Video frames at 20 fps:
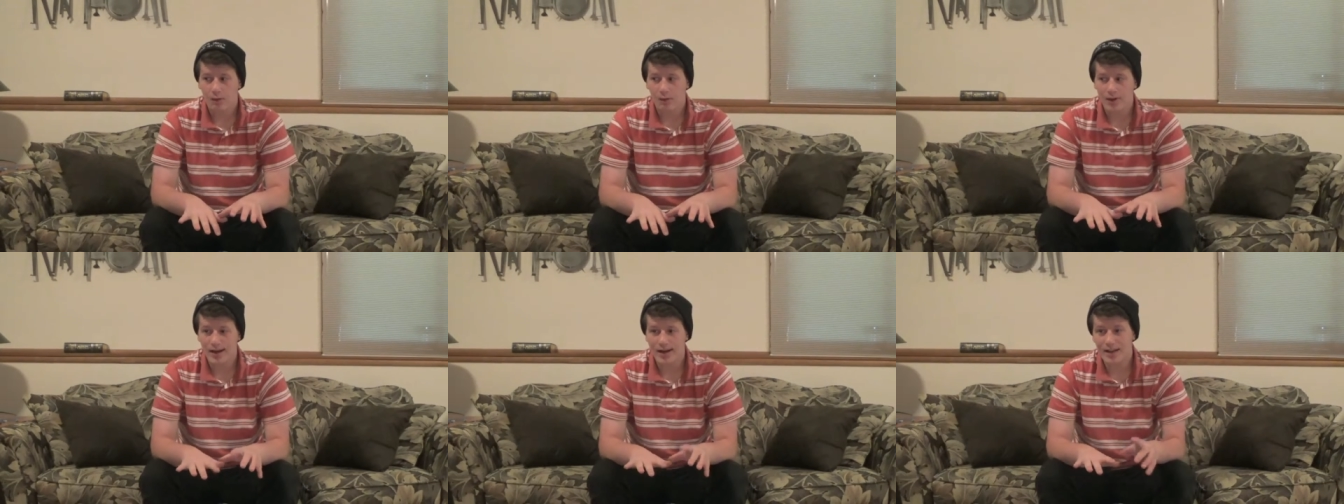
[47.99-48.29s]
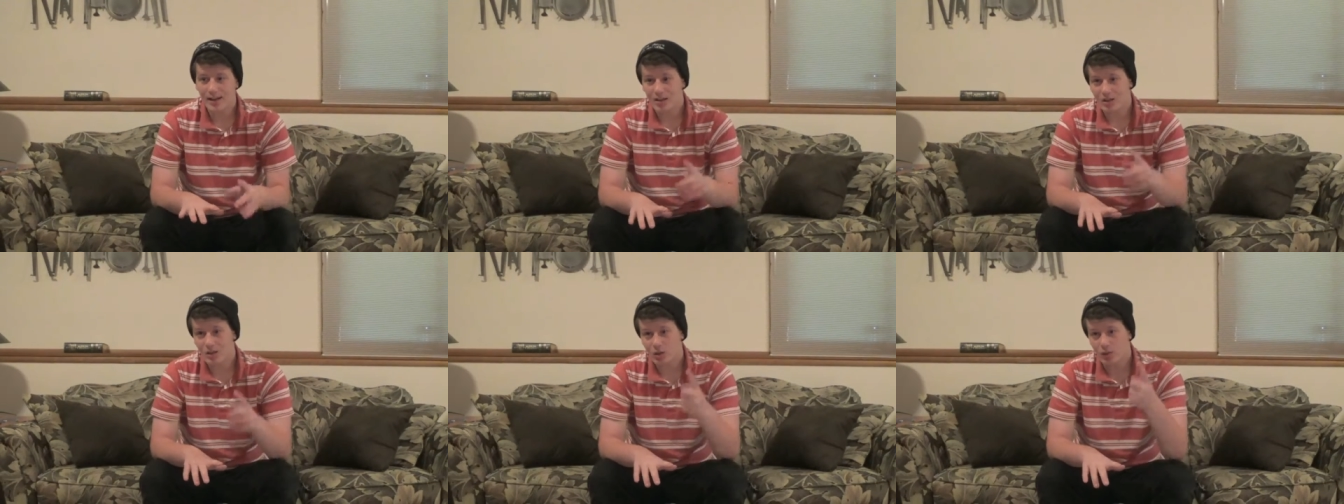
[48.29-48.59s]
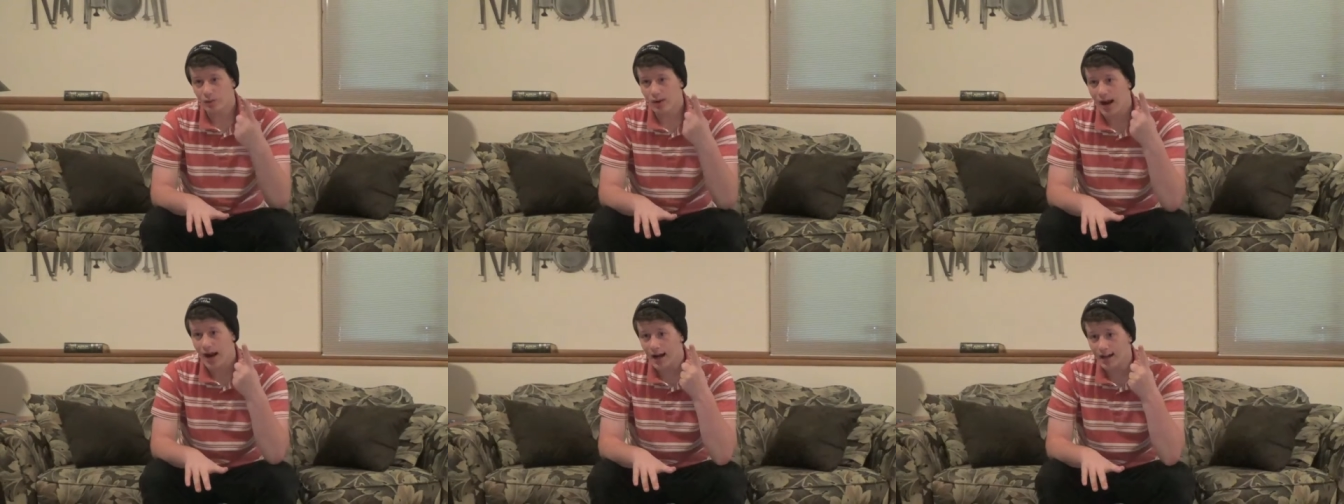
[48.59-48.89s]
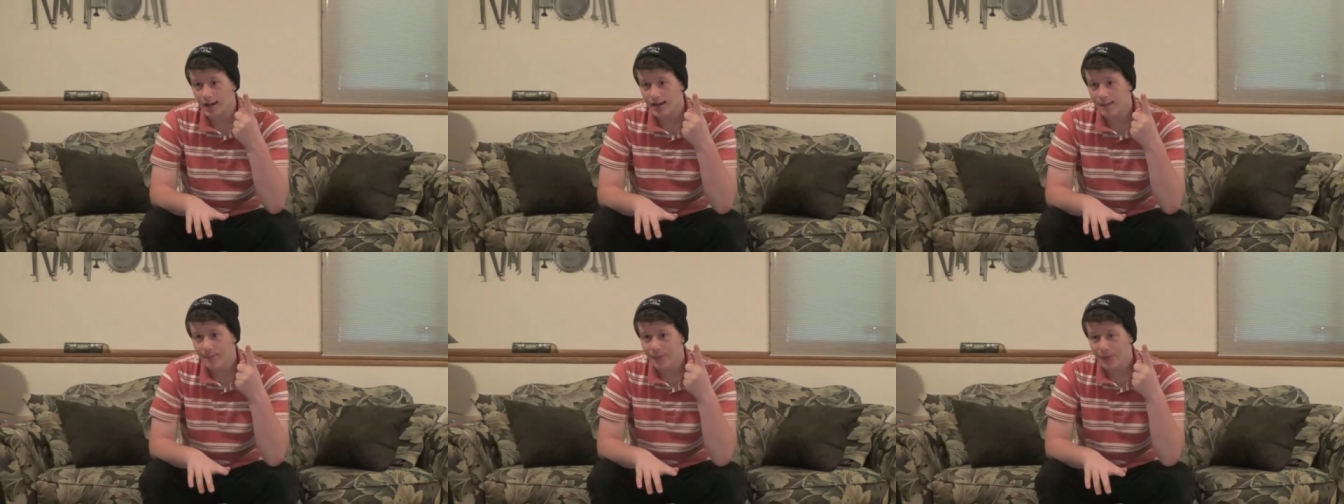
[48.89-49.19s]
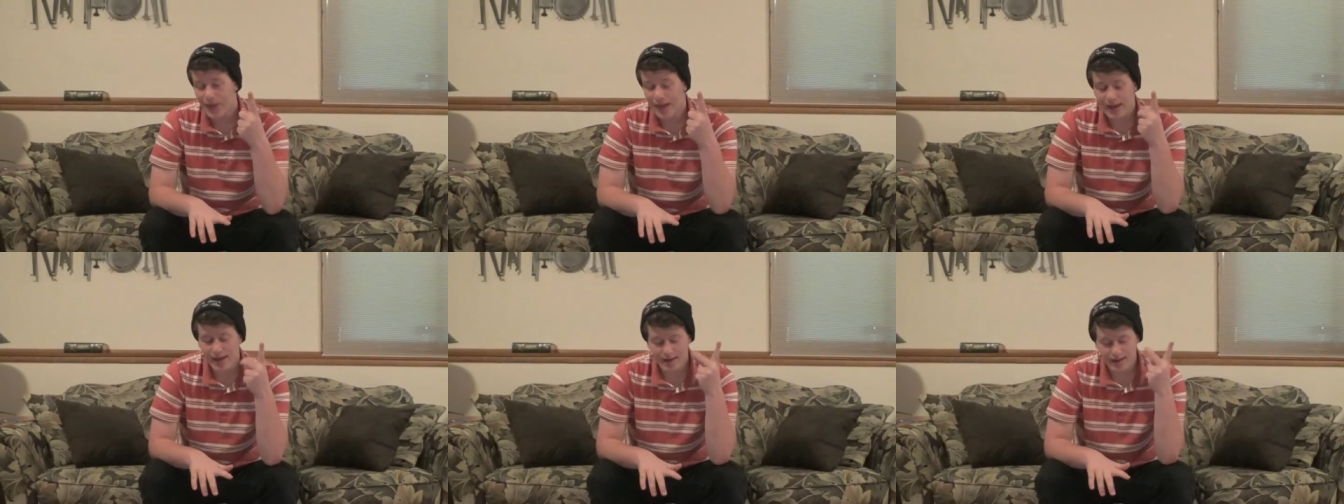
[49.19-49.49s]
with The Rock
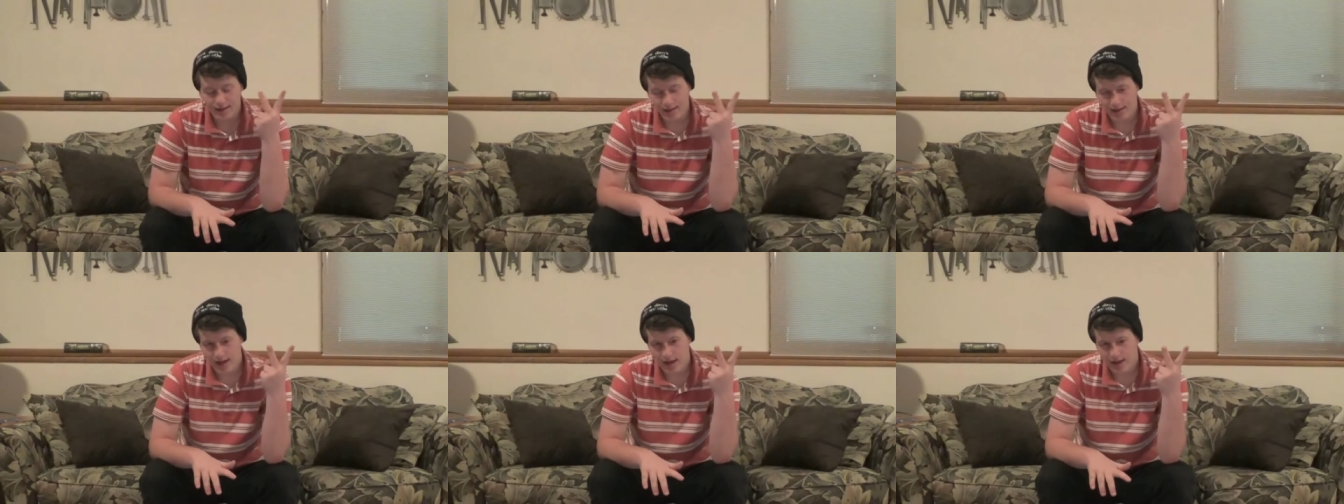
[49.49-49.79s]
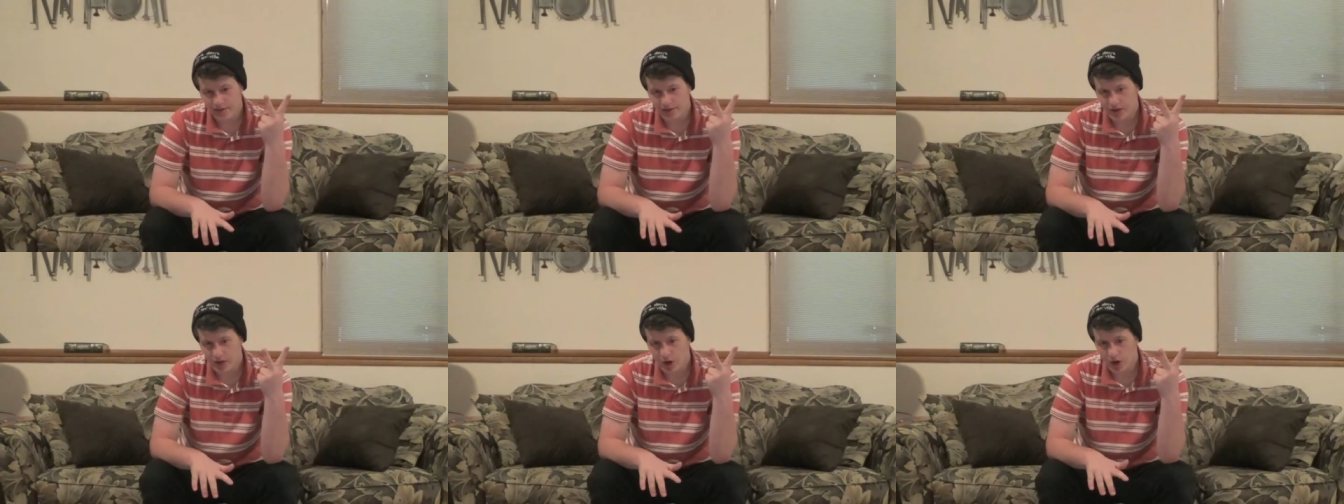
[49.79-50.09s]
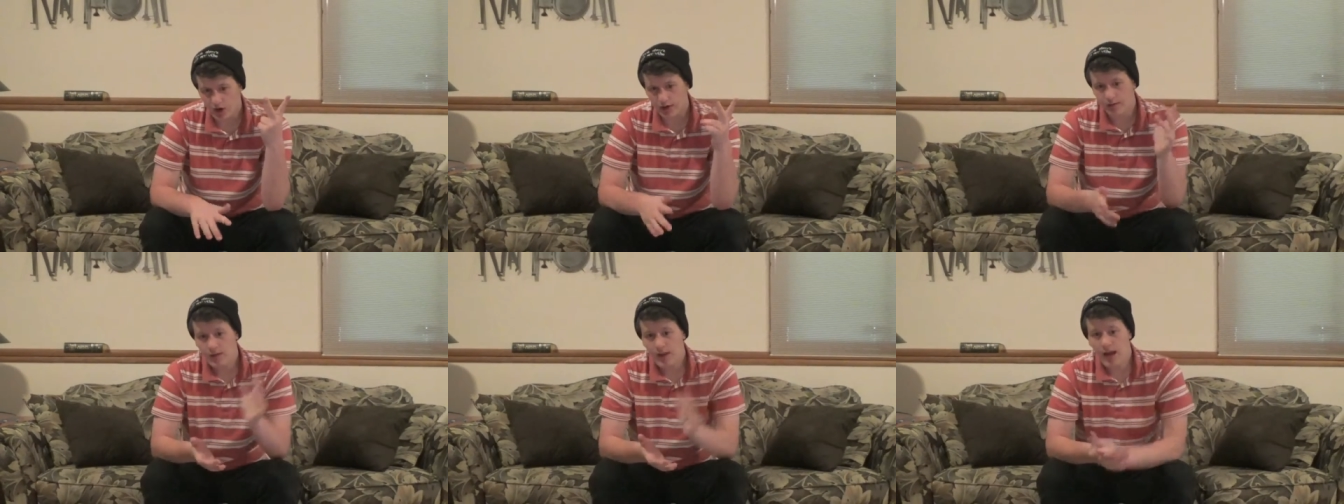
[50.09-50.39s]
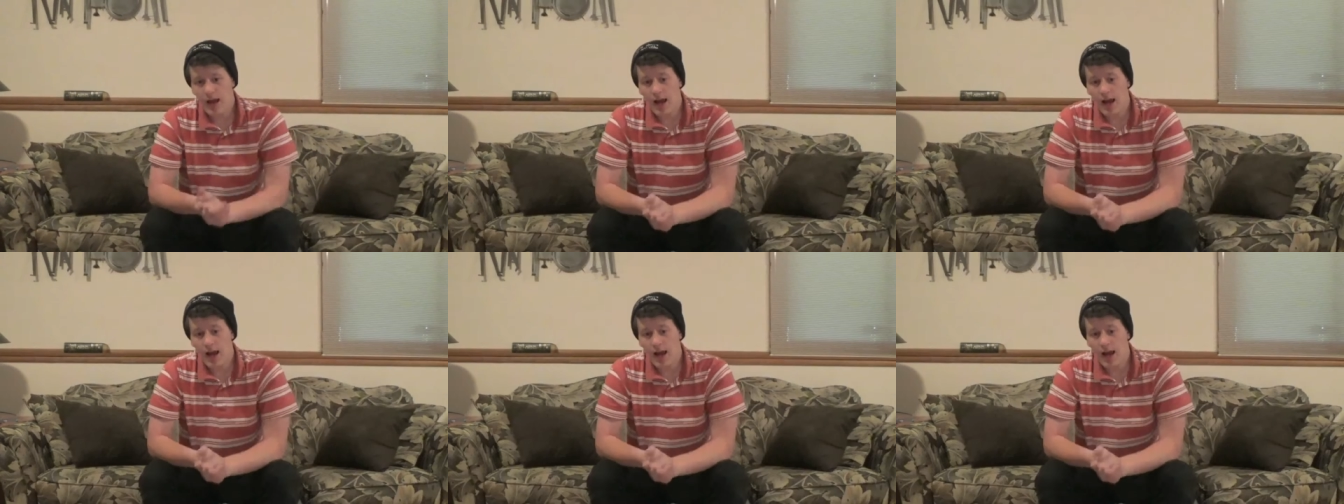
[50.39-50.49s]
and Kevin Hart.